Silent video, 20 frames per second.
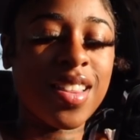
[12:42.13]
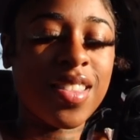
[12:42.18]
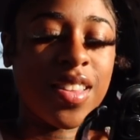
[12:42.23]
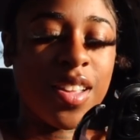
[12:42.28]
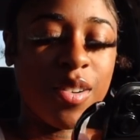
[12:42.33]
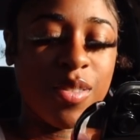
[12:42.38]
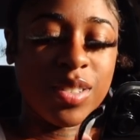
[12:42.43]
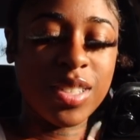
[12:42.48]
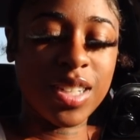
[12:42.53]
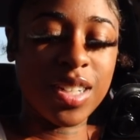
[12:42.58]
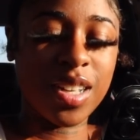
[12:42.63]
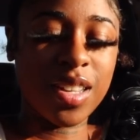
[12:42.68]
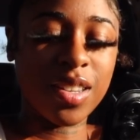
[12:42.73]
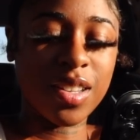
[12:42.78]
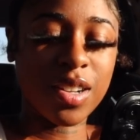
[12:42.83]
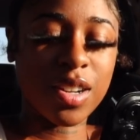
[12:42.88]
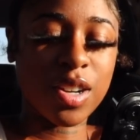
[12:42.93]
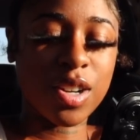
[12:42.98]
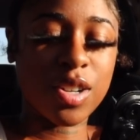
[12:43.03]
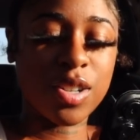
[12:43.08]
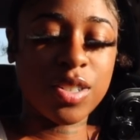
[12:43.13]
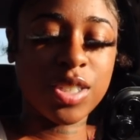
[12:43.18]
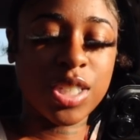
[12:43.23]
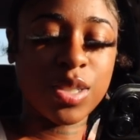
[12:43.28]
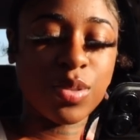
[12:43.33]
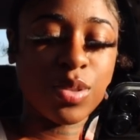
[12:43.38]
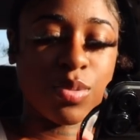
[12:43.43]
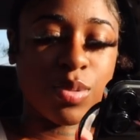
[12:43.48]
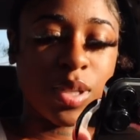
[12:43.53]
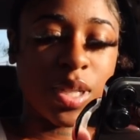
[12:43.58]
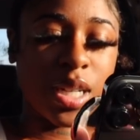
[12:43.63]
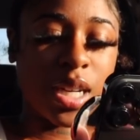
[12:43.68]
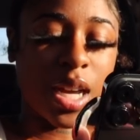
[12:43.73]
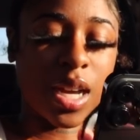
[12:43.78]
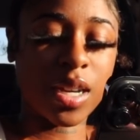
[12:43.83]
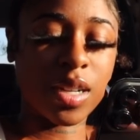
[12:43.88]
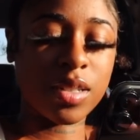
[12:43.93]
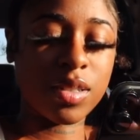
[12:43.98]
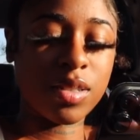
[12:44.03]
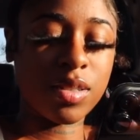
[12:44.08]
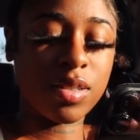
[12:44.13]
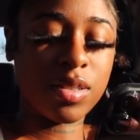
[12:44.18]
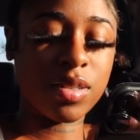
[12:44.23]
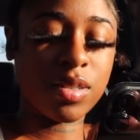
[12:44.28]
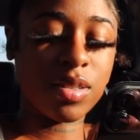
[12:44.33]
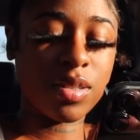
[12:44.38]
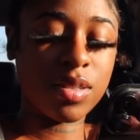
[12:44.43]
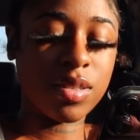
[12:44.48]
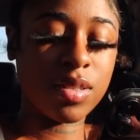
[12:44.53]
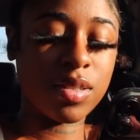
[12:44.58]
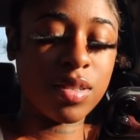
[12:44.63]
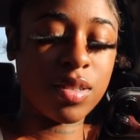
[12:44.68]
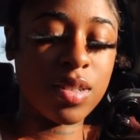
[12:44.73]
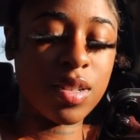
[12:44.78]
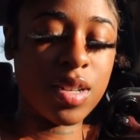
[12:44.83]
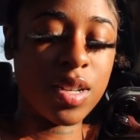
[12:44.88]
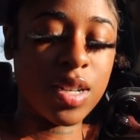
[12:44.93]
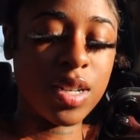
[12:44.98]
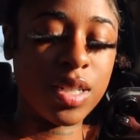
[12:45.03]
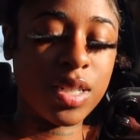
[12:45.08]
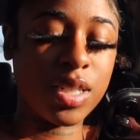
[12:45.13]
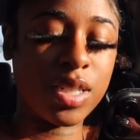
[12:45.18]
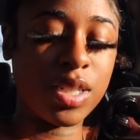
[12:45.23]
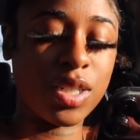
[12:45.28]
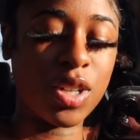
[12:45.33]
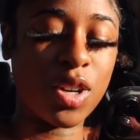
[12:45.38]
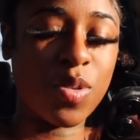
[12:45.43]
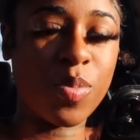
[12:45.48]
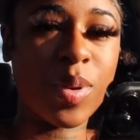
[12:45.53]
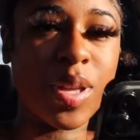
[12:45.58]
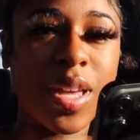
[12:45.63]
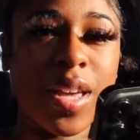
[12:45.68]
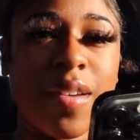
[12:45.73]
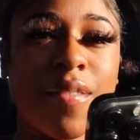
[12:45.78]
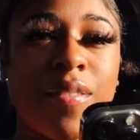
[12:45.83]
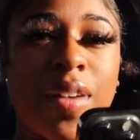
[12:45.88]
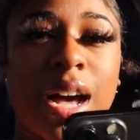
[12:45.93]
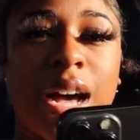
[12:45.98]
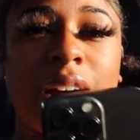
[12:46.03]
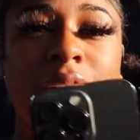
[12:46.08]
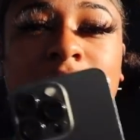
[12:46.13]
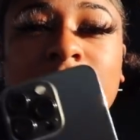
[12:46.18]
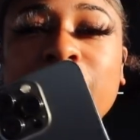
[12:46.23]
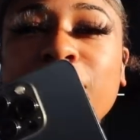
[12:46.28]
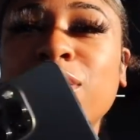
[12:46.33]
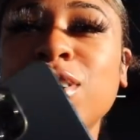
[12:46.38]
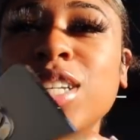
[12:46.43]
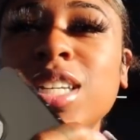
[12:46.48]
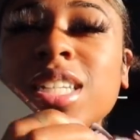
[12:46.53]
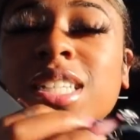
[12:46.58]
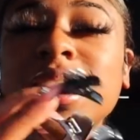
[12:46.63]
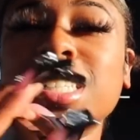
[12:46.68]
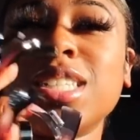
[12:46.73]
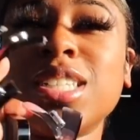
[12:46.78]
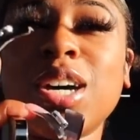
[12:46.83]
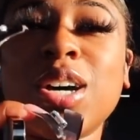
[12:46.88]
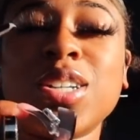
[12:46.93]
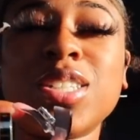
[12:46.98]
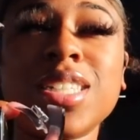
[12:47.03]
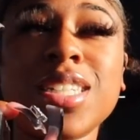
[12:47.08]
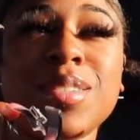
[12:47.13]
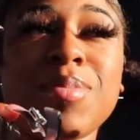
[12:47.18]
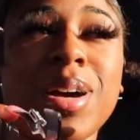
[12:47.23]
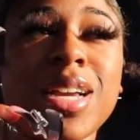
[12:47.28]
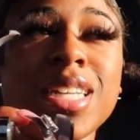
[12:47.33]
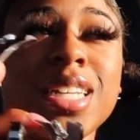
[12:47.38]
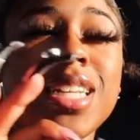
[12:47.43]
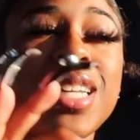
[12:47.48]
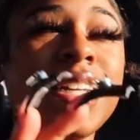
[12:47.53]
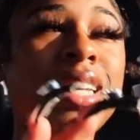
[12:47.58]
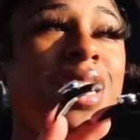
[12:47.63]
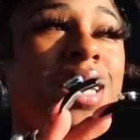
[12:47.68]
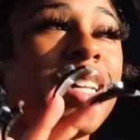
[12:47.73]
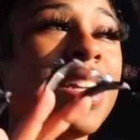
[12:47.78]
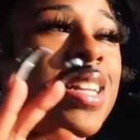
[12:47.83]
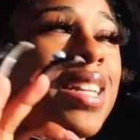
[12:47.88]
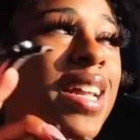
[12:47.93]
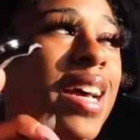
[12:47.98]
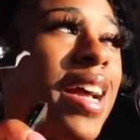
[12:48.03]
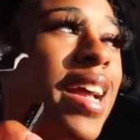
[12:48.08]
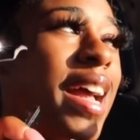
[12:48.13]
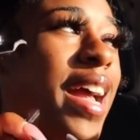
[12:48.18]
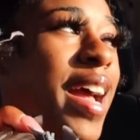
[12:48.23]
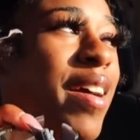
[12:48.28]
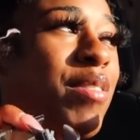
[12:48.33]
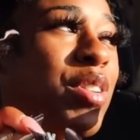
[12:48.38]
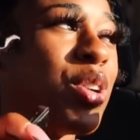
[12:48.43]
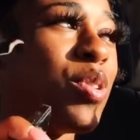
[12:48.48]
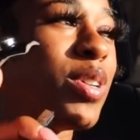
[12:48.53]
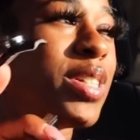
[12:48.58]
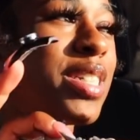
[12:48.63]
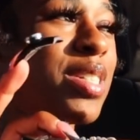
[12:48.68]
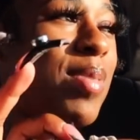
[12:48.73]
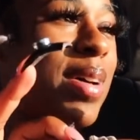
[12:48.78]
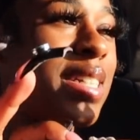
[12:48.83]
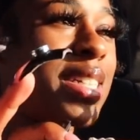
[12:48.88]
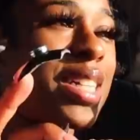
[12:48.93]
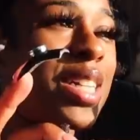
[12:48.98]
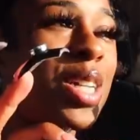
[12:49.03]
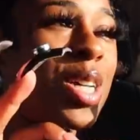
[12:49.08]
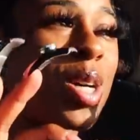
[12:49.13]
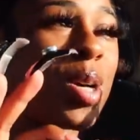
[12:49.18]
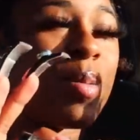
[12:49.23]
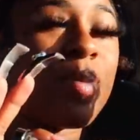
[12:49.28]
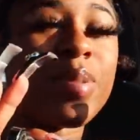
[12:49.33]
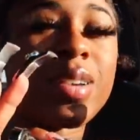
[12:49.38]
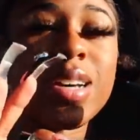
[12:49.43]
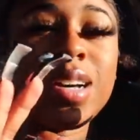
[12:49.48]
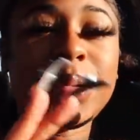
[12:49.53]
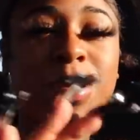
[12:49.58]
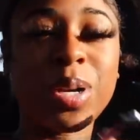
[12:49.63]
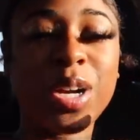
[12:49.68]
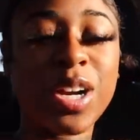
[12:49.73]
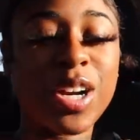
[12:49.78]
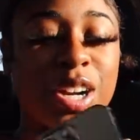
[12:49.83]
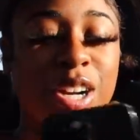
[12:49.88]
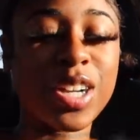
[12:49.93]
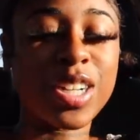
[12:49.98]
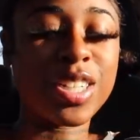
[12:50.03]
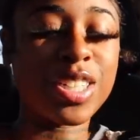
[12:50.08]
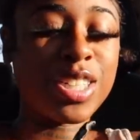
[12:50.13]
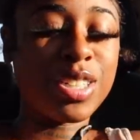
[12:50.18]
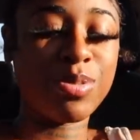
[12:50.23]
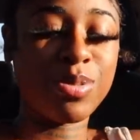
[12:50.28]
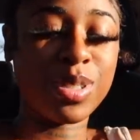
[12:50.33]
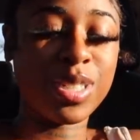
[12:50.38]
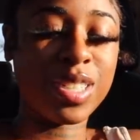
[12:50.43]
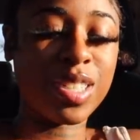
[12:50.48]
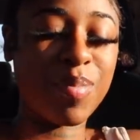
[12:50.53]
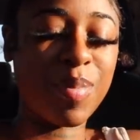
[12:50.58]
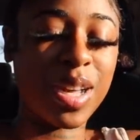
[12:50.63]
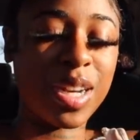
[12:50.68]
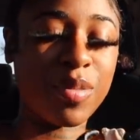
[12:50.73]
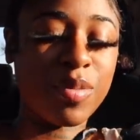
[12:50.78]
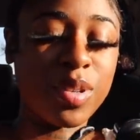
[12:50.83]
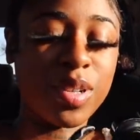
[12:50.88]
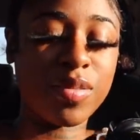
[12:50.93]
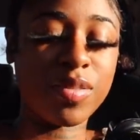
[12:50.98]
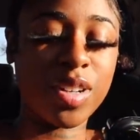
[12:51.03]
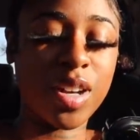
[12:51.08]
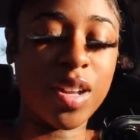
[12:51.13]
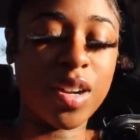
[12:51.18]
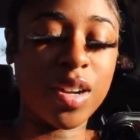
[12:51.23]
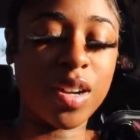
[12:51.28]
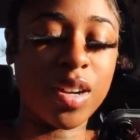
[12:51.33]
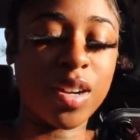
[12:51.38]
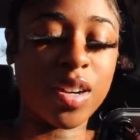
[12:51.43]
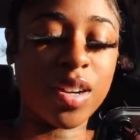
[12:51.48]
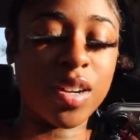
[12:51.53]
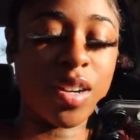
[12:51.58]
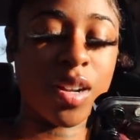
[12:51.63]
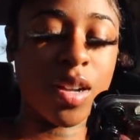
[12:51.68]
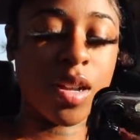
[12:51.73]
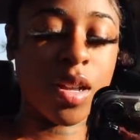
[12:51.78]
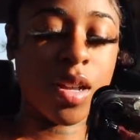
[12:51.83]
There was another girl, she was really nice. She told me if I ever need to talk to anybody, like have any questions about the club, come to her because she wished somebody would have talked to her.